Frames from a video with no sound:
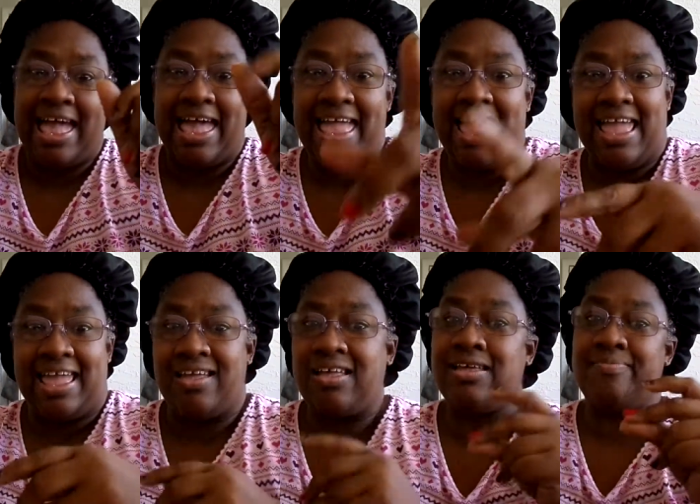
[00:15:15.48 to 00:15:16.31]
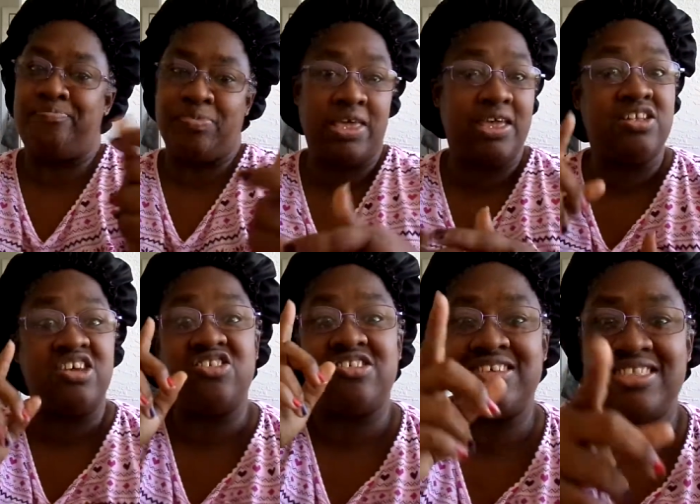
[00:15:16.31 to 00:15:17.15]
Hey. And
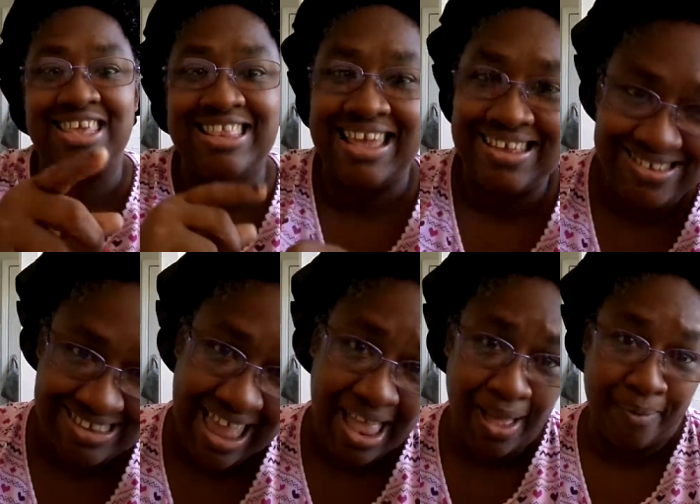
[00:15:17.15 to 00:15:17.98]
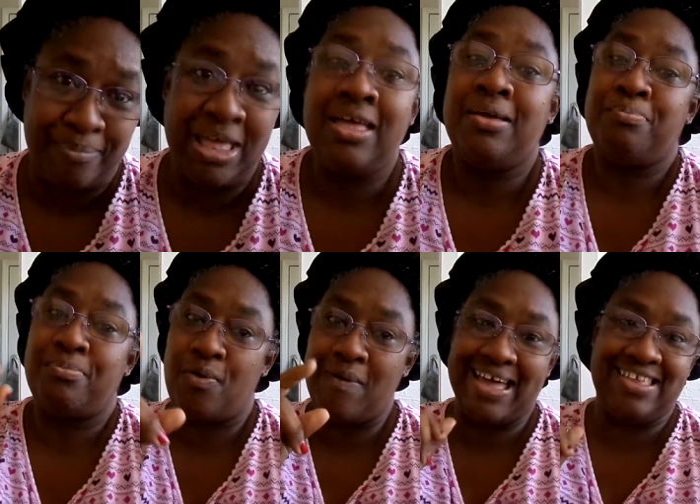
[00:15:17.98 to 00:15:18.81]
until the next time,
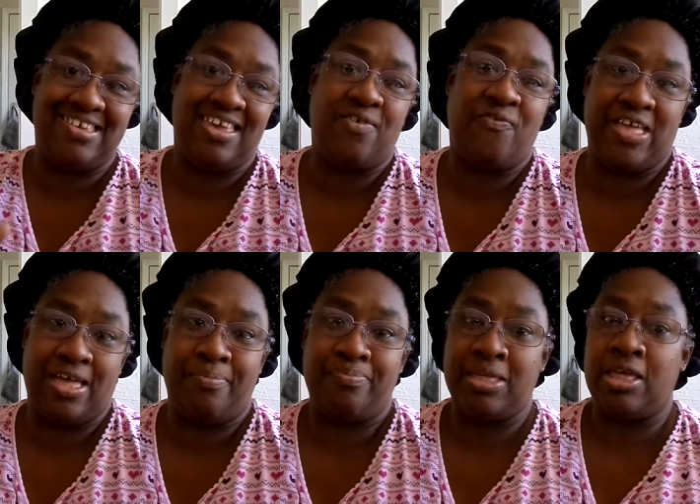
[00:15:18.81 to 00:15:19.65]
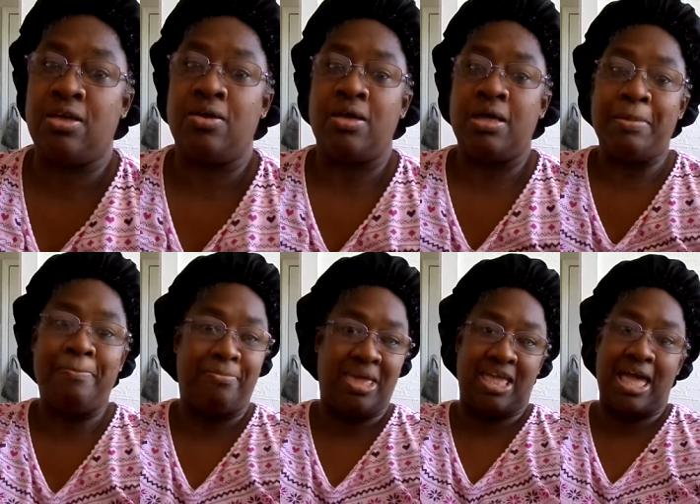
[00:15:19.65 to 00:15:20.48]
my YT fam. May God
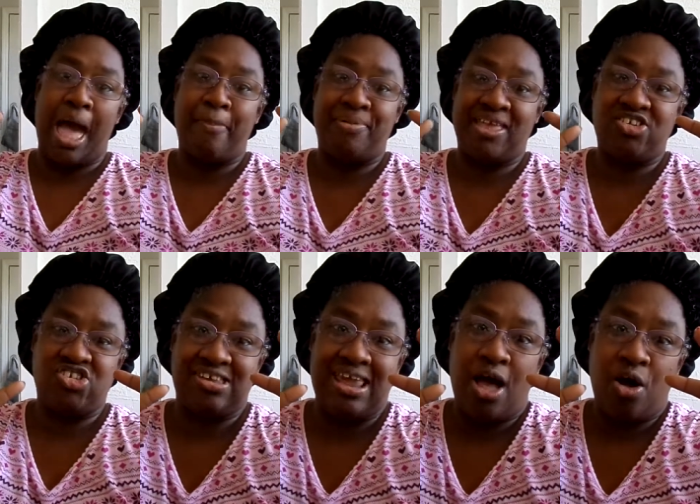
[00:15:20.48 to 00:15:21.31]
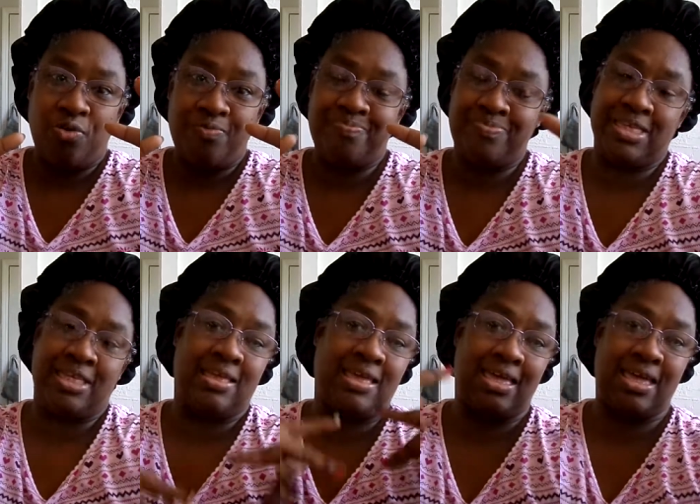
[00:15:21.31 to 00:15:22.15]
bless. May God bless y'all.
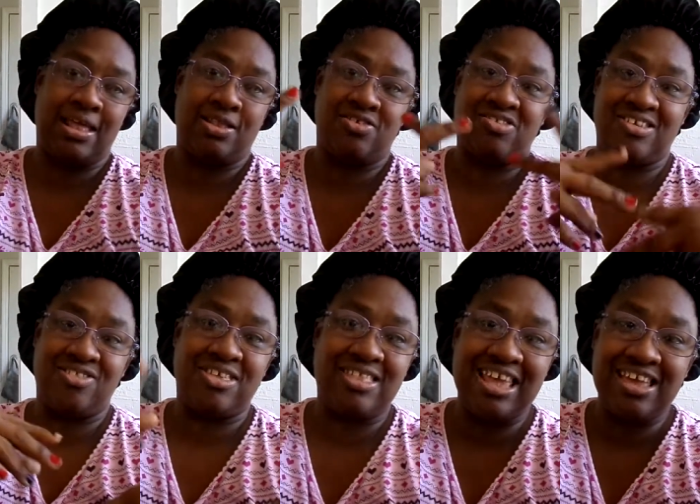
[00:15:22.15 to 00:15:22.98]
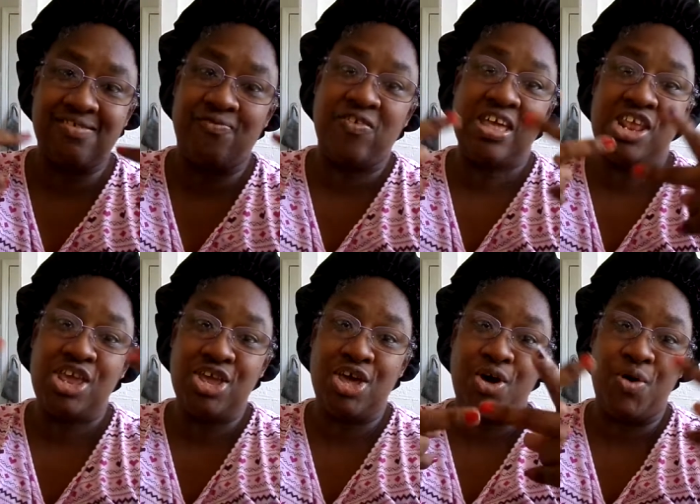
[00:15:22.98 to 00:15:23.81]
And until the next
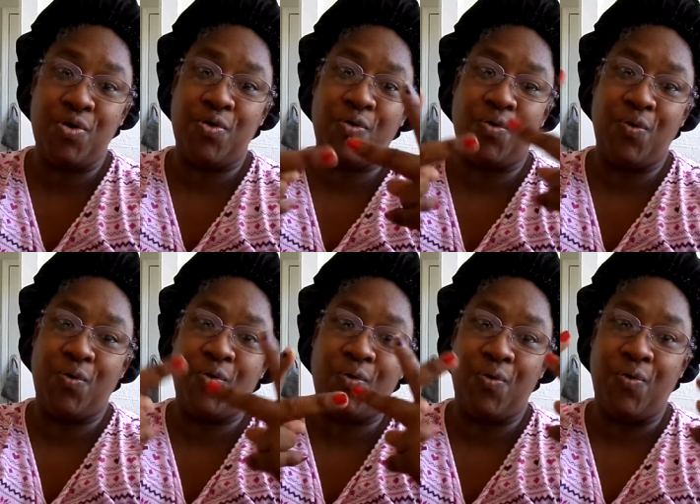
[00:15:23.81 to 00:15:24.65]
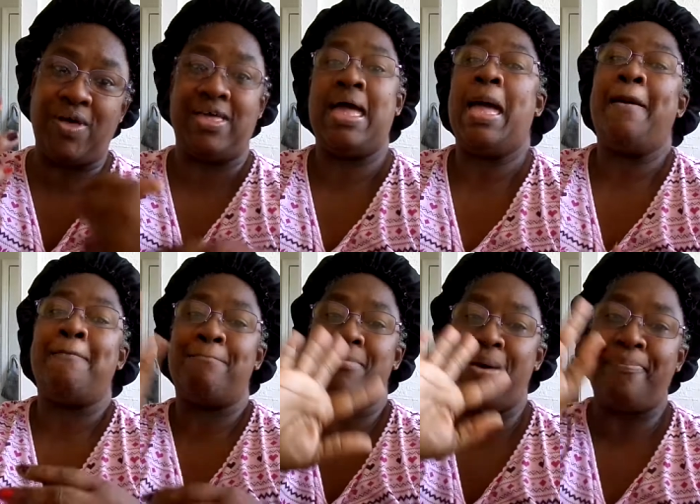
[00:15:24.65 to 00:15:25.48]
video,
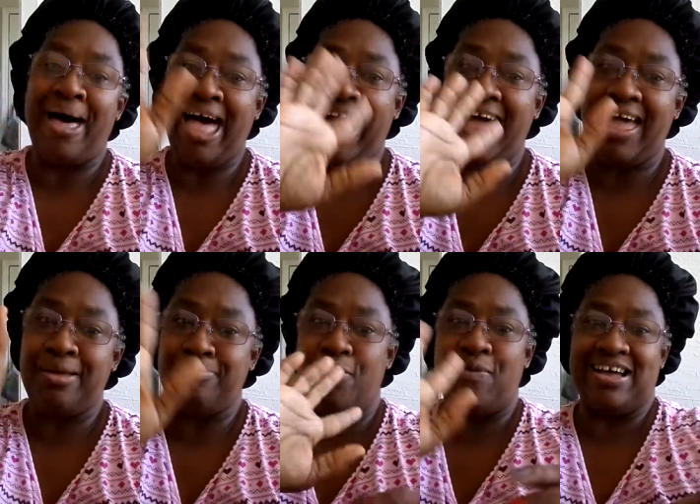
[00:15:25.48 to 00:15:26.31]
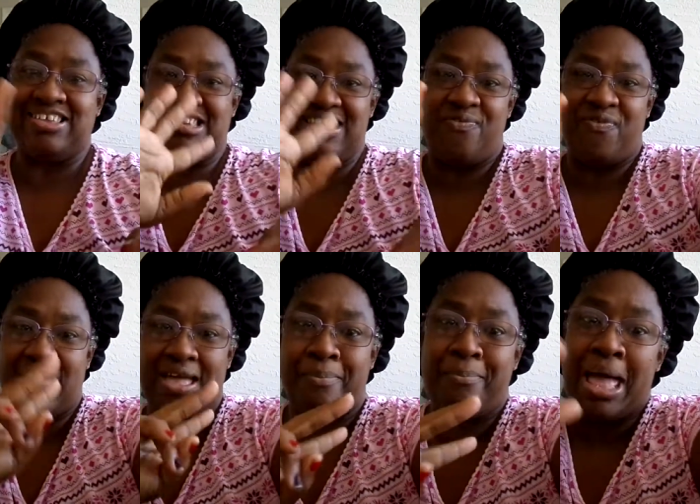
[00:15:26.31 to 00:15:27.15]
bye-bye, my YT
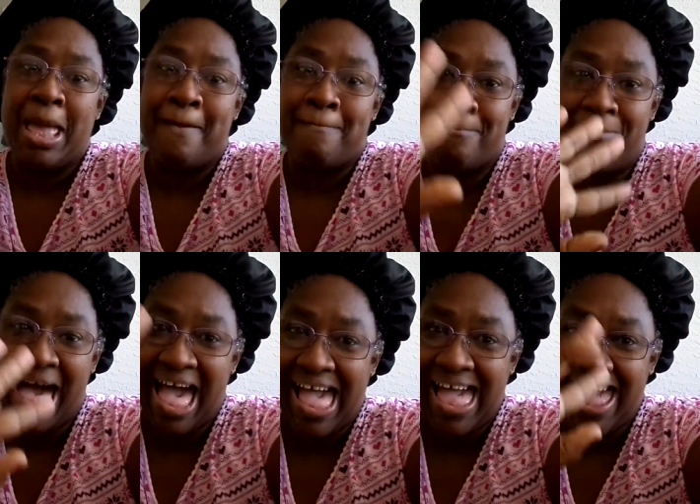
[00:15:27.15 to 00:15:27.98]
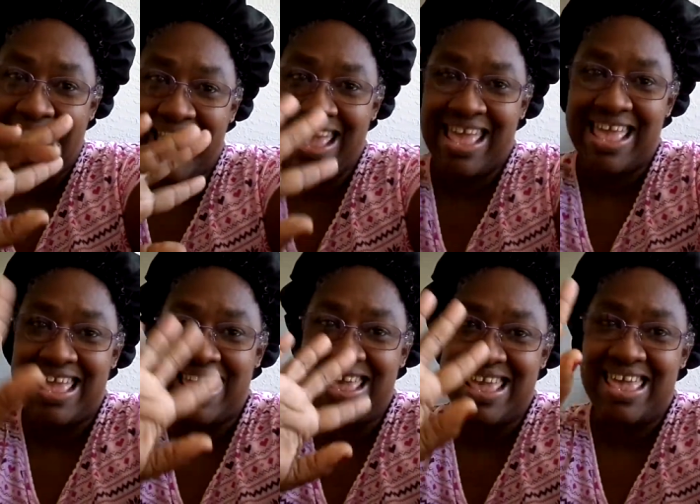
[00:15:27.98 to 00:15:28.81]
fam.
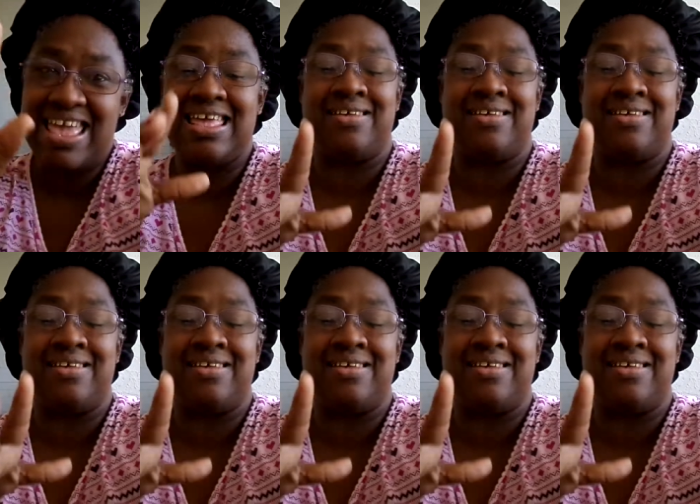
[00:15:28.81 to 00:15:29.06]
Bye.